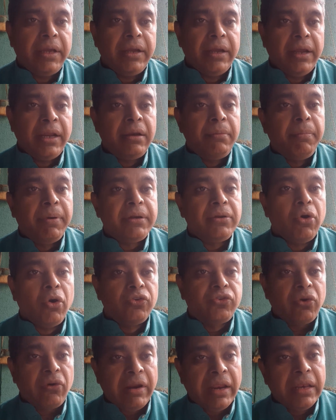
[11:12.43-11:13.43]
Edmund
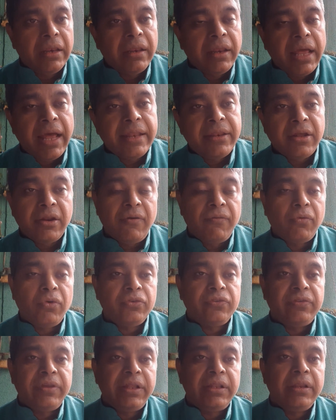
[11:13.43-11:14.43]
Husserl, and then of
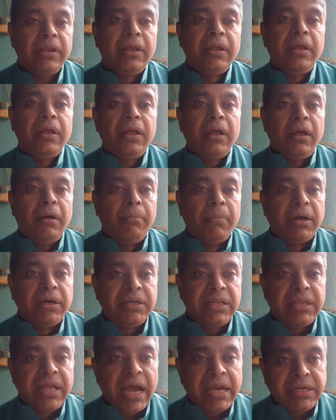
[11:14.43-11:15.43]
course then
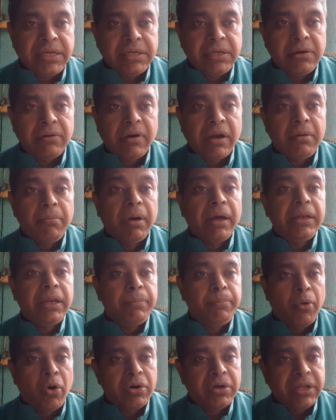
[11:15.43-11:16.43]
Martin Heidegger and
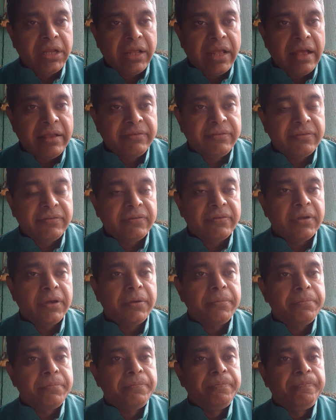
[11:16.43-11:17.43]
Merleau-Ponty has
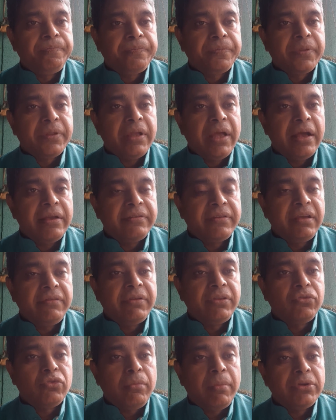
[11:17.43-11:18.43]

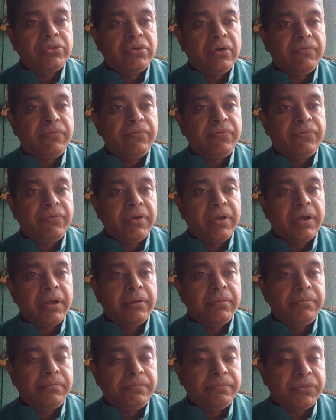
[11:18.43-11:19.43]
given so much
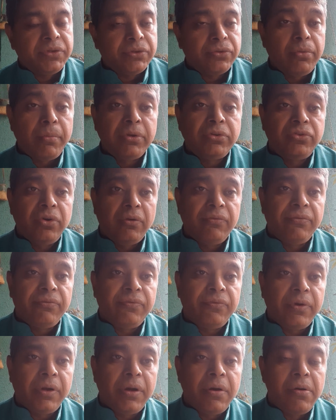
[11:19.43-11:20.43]
of
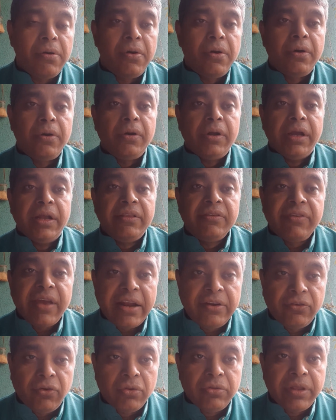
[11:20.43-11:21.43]

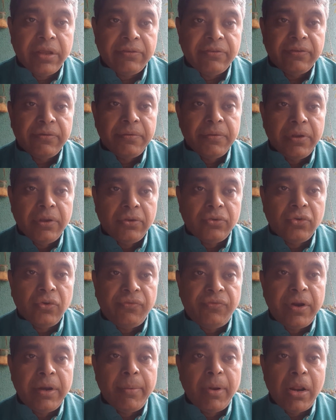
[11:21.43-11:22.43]
insights on this. So
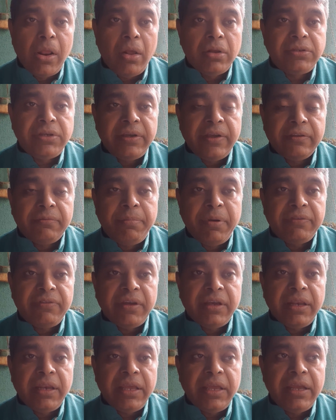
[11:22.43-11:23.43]
phenomenology is
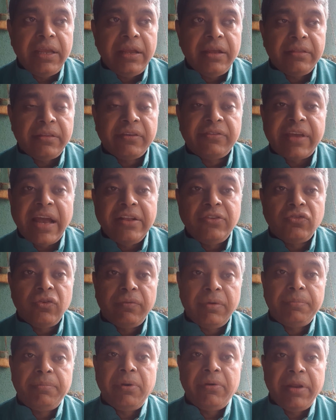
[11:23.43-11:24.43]
basically the science
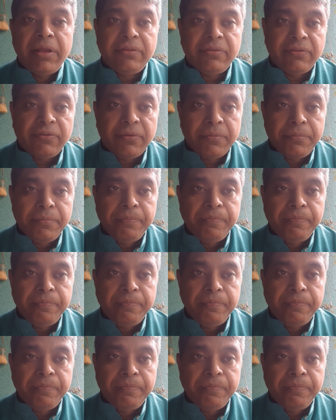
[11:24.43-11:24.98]
of appearance,